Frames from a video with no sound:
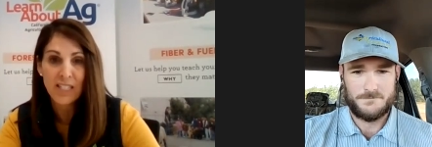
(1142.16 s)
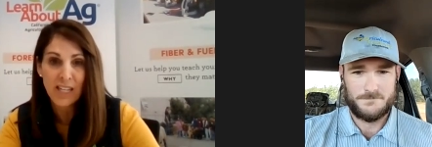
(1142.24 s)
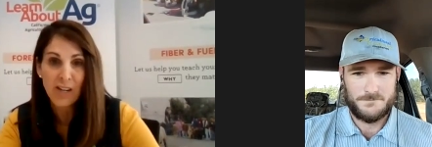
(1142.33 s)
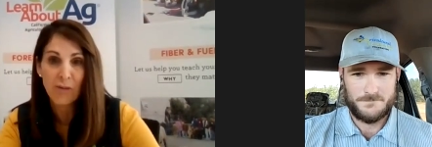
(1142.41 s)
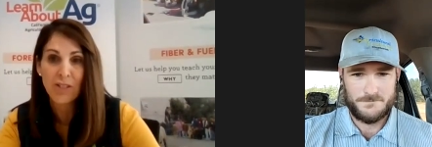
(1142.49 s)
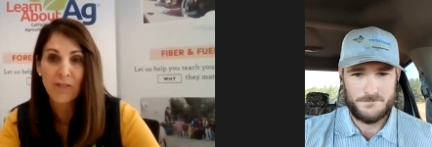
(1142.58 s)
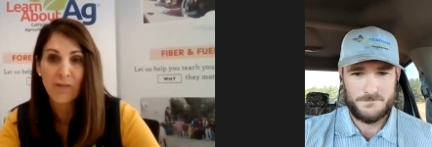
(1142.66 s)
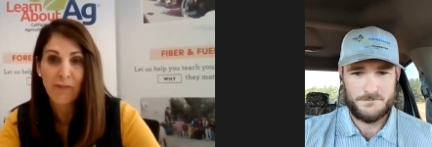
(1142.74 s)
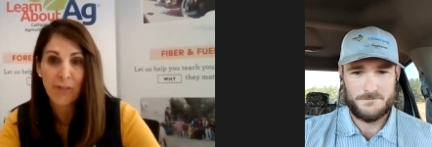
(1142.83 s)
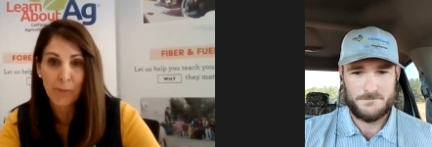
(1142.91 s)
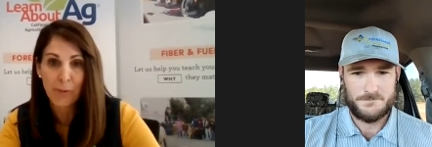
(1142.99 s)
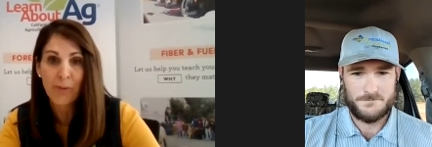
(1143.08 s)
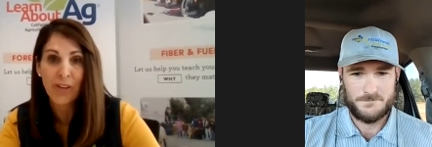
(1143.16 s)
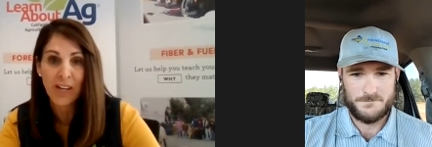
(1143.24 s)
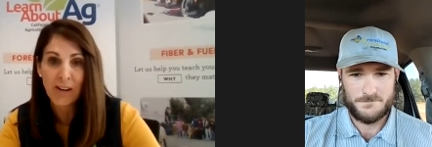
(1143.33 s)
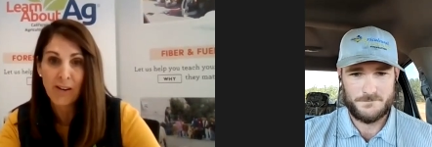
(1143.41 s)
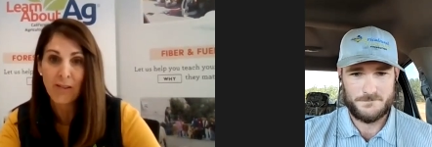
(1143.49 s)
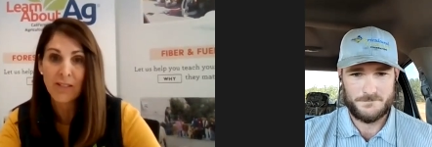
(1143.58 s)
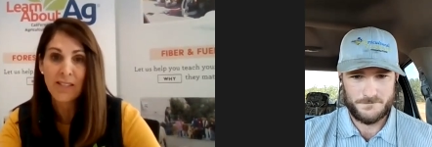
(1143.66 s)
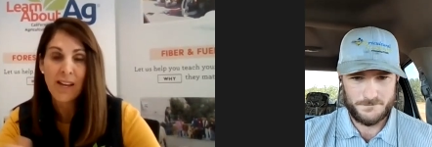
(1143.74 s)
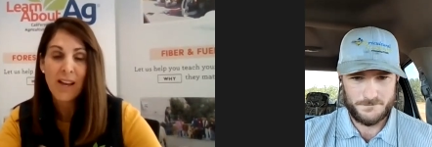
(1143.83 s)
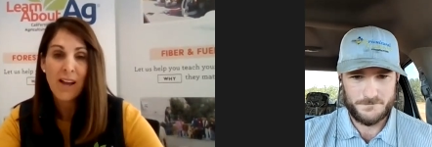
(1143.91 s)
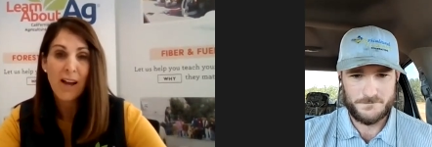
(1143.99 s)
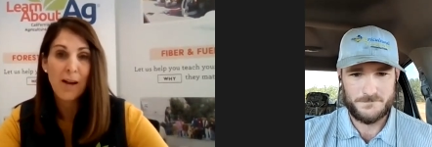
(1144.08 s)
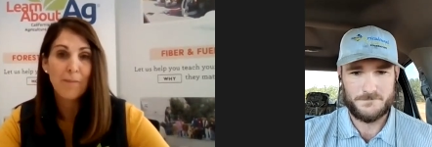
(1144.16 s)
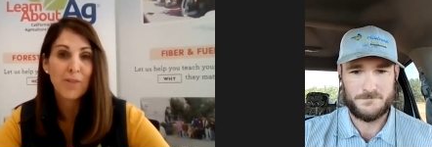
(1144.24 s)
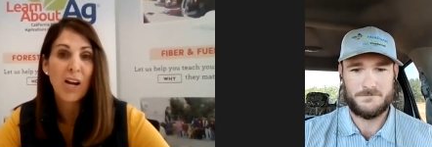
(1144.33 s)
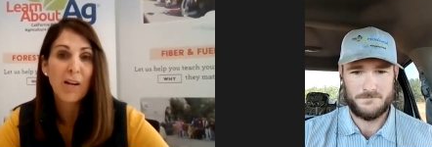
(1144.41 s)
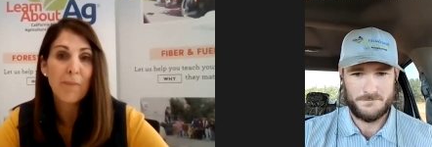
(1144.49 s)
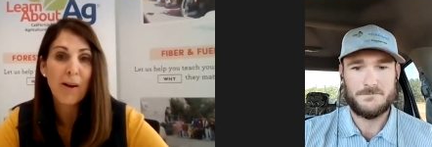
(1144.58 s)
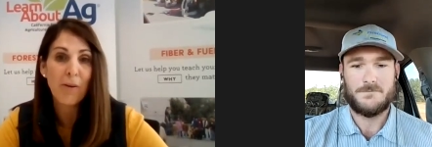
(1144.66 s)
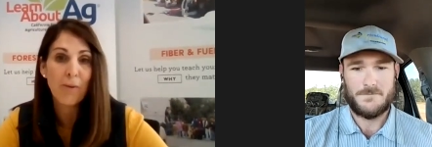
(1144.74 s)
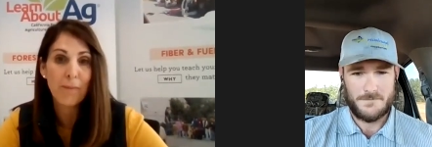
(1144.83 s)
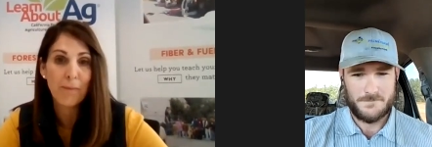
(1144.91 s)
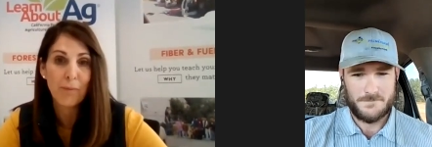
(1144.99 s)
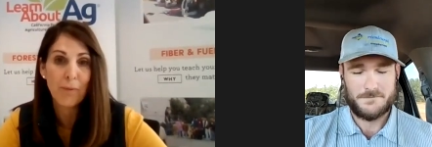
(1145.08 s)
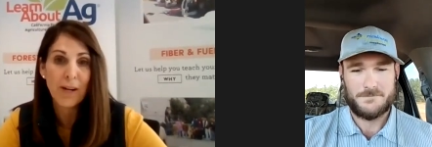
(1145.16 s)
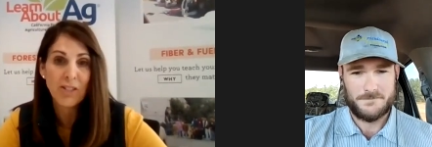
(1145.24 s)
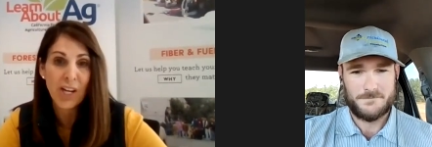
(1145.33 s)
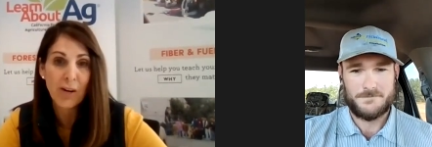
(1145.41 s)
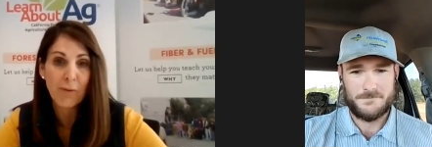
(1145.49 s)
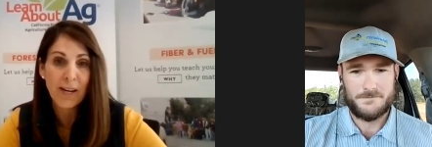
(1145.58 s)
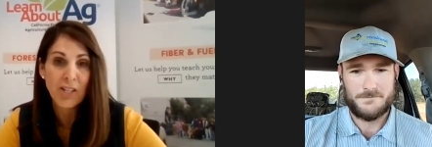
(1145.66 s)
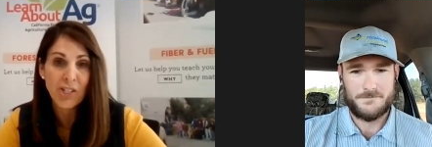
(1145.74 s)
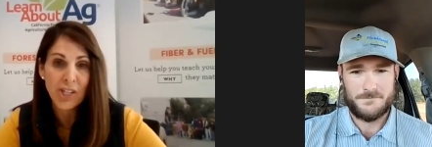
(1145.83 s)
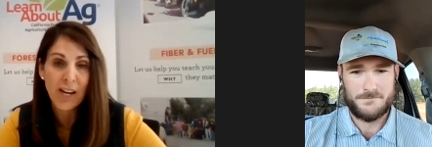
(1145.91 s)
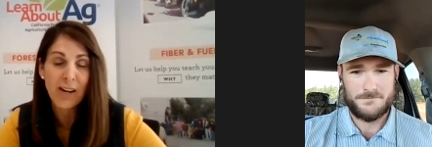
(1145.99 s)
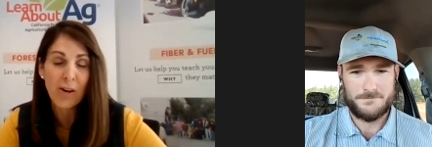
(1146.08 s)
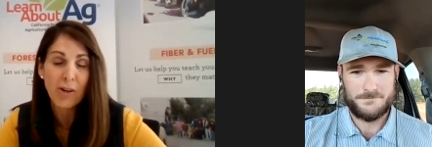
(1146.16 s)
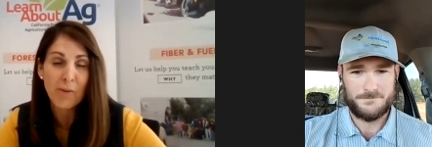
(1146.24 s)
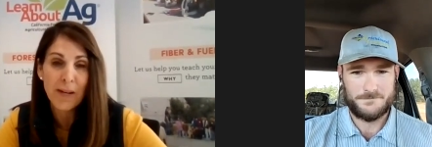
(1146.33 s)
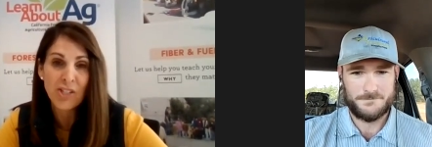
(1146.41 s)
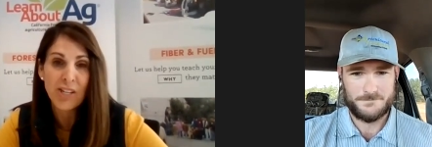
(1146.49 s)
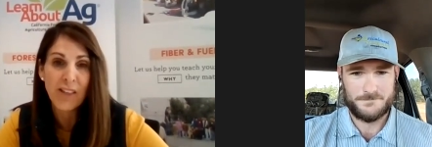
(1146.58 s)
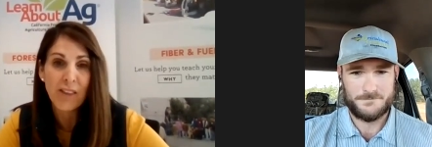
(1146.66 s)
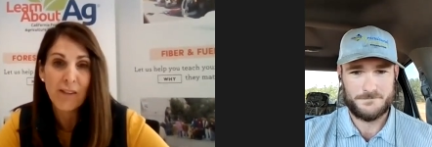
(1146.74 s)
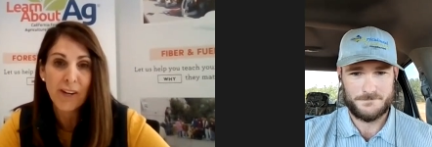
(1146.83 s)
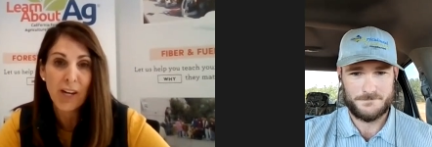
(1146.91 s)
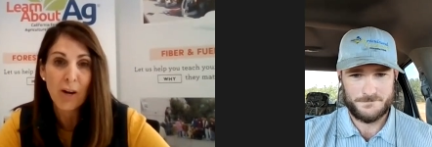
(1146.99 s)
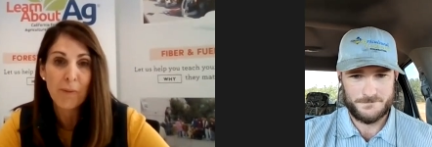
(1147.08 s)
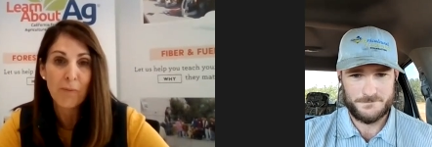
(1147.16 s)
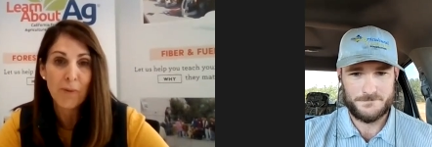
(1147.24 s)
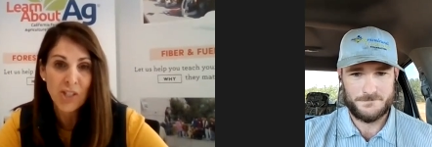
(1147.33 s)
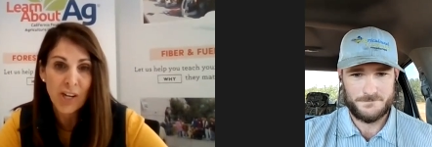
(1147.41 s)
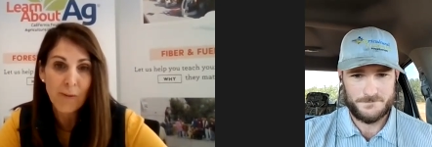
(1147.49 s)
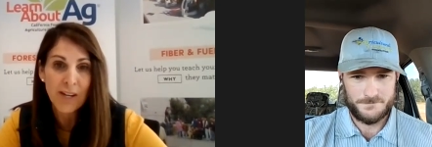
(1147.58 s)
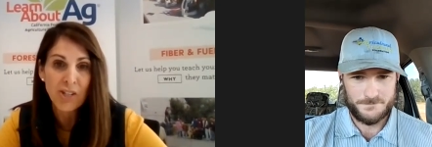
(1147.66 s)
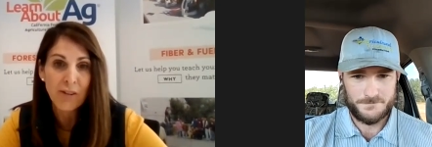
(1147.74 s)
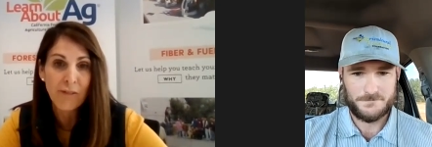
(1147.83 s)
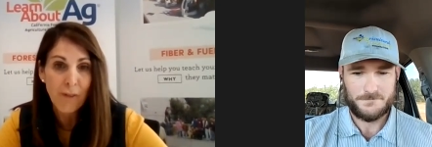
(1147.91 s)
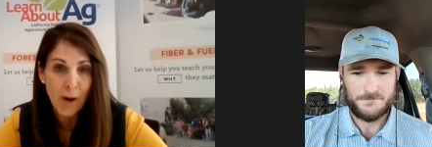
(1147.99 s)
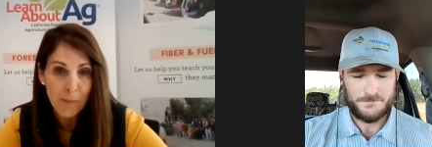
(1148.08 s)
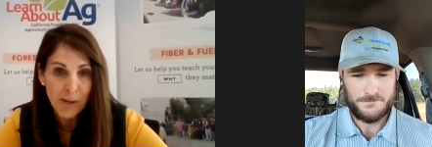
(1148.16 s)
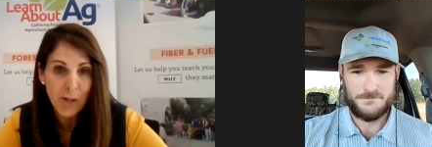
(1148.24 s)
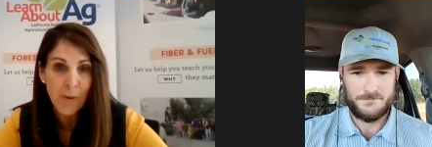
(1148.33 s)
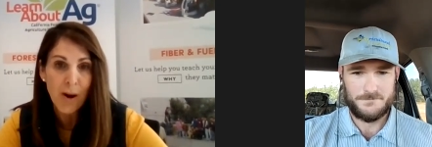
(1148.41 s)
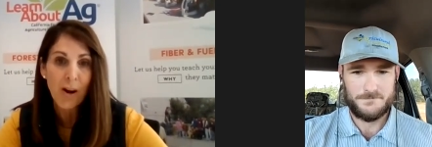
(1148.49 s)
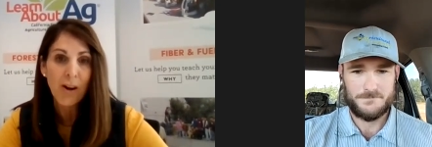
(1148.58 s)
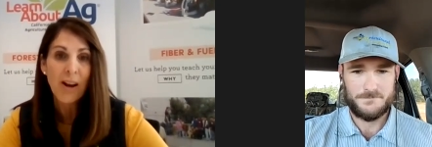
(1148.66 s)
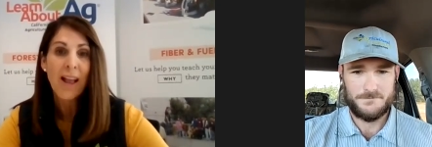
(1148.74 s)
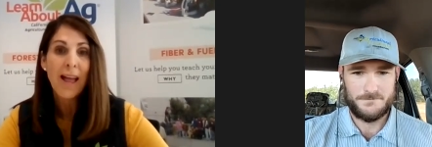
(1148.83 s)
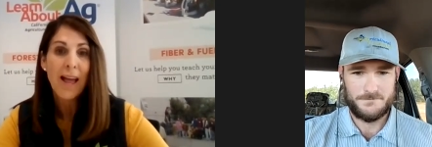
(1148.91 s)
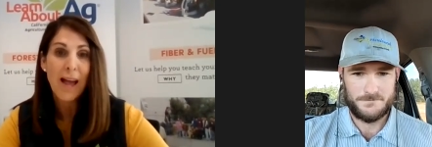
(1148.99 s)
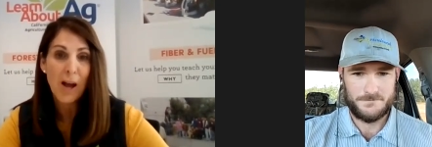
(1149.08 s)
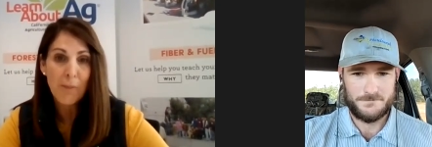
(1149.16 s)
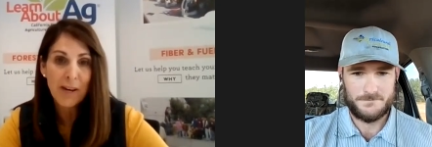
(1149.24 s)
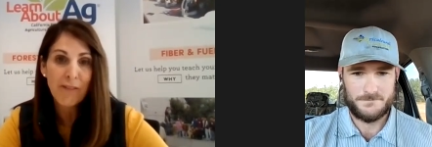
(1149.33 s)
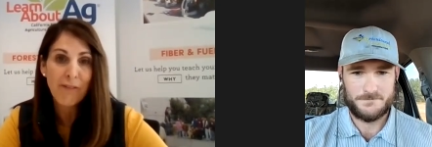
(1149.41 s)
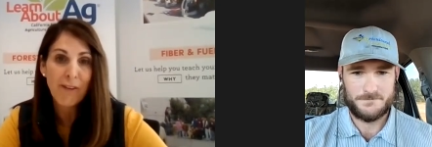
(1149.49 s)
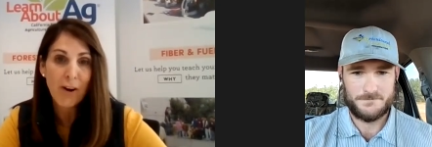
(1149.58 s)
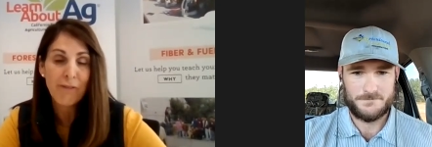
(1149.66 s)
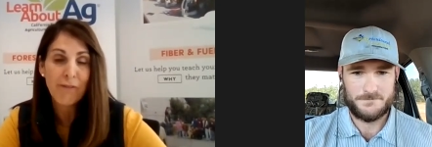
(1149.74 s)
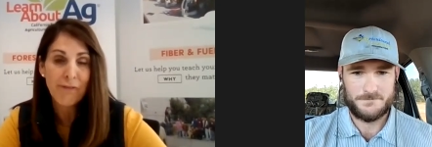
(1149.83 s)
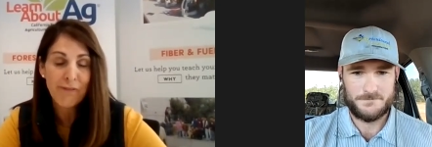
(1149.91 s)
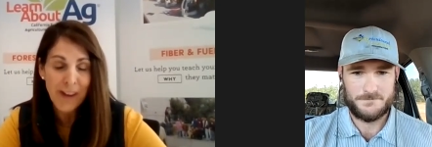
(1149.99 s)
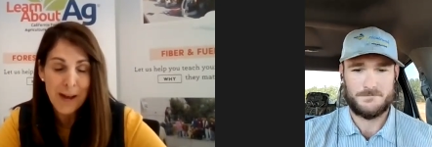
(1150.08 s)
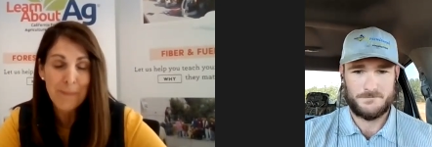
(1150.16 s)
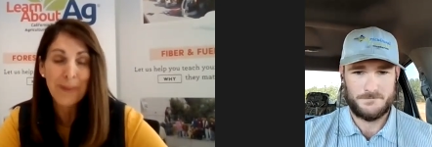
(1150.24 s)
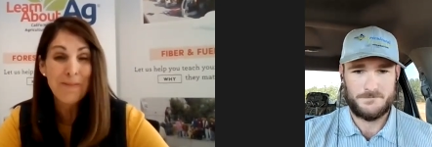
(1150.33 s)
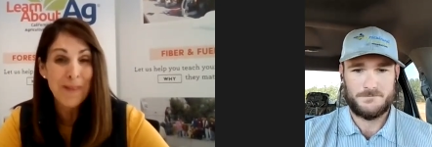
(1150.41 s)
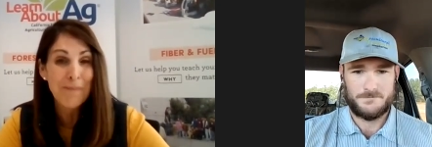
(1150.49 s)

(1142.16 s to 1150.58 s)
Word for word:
Speaker 1: continues through the years? Um, talk about what generation. I know you mentioned it in the video, but what generation farmer you are, how many far- family